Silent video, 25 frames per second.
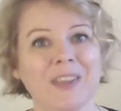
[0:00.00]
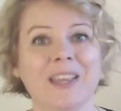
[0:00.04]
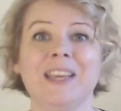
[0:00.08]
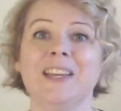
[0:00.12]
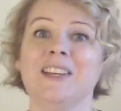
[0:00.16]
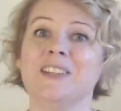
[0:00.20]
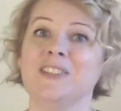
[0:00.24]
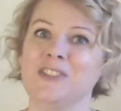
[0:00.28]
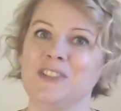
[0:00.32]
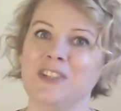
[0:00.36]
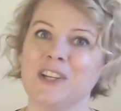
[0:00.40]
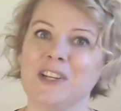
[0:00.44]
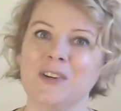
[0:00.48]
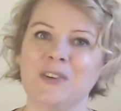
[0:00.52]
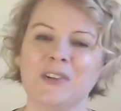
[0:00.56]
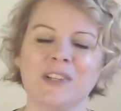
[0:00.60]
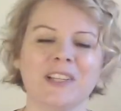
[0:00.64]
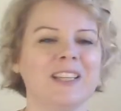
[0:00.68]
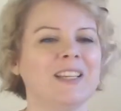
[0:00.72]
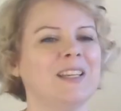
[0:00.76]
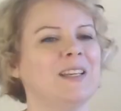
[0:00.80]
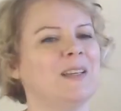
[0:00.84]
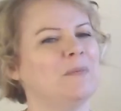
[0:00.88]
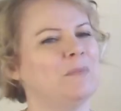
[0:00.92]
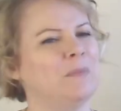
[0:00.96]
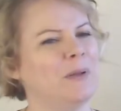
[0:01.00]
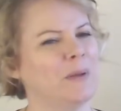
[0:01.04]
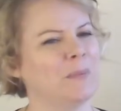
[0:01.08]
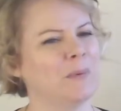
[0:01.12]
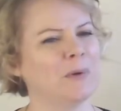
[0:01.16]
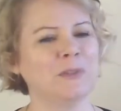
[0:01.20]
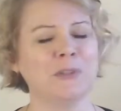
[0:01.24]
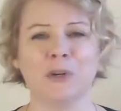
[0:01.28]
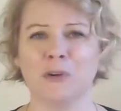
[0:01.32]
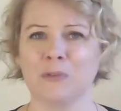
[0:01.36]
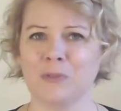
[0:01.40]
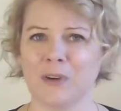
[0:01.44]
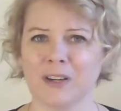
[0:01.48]
Generally, people
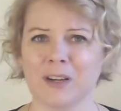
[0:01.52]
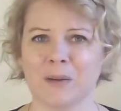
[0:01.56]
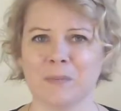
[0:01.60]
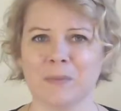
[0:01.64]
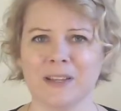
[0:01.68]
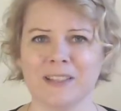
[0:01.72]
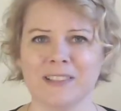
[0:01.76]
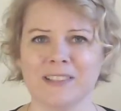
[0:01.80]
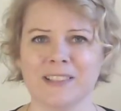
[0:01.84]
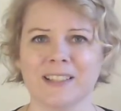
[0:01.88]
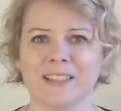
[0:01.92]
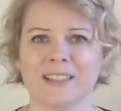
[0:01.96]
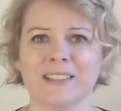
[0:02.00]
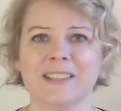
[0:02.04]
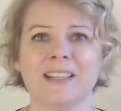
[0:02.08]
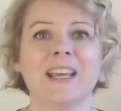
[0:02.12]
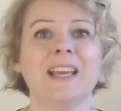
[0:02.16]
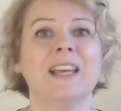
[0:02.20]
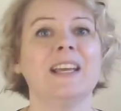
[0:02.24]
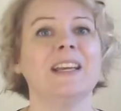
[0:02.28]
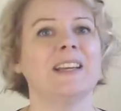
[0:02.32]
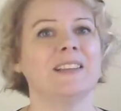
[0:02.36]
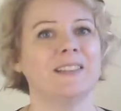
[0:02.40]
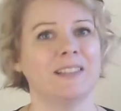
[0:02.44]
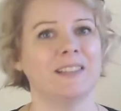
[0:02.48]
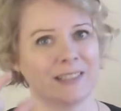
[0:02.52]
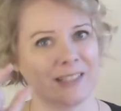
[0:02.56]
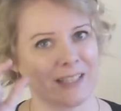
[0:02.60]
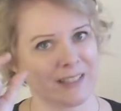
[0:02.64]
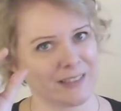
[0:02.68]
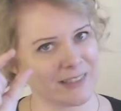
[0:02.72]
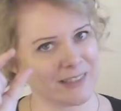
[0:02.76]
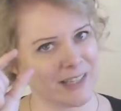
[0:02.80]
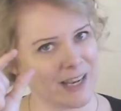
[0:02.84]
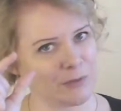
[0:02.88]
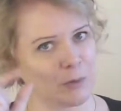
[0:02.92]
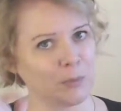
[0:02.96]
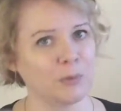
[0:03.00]
don't recommend it because it tends
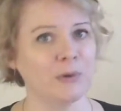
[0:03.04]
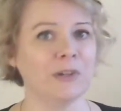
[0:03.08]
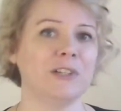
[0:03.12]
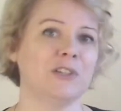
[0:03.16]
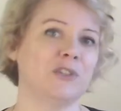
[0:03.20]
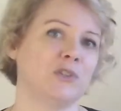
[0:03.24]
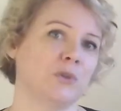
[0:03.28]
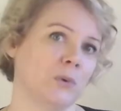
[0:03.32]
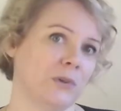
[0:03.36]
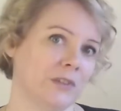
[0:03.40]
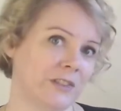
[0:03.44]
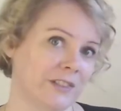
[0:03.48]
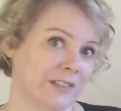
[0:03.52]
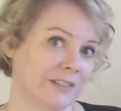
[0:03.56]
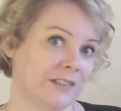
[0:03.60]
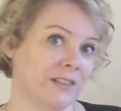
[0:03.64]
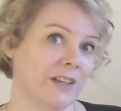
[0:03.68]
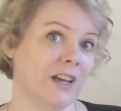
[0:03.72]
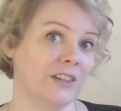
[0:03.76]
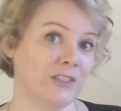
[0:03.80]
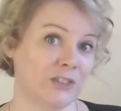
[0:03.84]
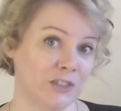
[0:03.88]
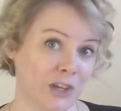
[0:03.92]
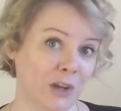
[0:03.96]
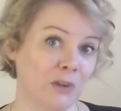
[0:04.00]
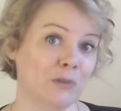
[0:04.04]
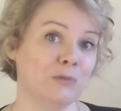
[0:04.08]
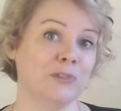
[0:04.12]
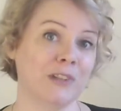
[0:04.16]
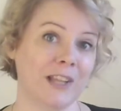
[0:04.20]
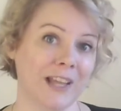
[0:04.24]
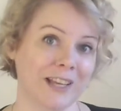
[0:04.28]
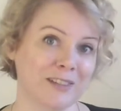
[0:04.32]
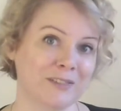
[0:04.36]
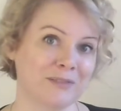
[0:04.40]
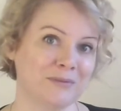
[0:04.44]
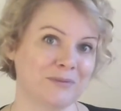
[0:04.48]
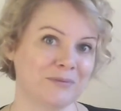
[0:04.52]
to have a pretty short shelf
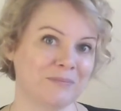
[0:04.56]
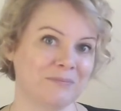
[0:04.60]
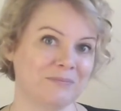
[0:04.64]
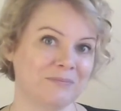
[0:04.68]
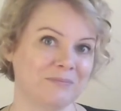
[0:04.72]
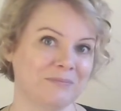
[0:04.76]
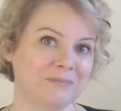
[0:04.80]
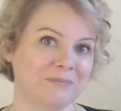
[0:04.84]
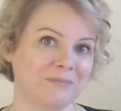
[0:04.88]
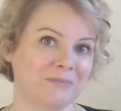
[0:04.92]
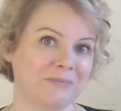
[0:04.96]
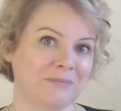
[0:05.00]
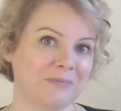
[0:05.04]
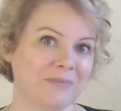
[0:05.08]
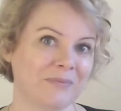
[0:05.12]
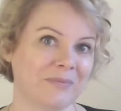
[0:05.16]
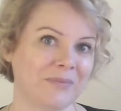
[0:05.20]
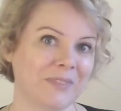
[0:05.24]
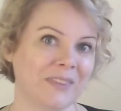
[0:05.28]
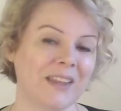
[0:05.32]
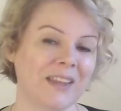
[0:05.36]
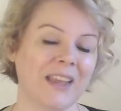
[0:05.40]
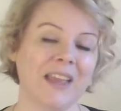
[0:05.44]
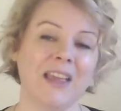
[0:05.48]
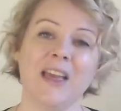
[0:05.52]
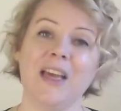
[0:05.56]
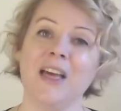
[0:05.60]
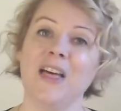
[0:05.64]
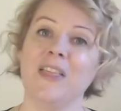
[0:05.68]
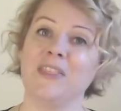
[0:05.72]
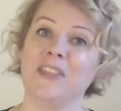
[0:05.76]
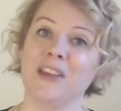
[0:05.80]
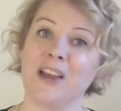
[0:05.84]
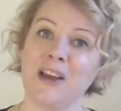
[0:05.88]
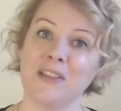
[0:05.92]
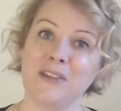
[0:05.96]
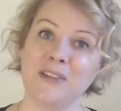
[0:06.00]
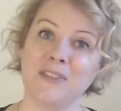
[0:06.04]
life.
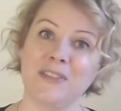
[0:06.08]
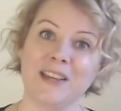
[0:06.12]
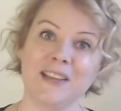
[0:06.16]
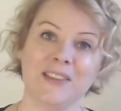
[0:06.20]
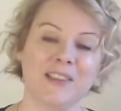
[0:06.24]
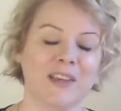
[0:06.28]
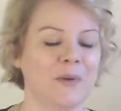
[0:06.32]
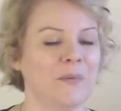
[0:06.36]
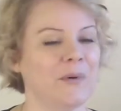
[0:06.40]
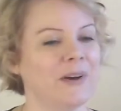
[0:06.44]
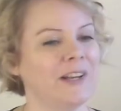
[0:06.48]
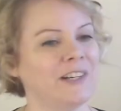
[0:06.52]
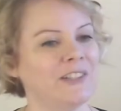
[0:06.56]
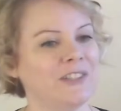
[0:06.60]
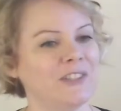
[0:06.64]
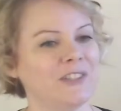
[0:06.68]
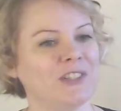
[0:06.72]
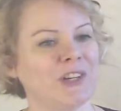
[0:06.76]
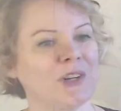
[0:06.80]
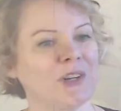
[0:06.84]
The other thing that I wanted to show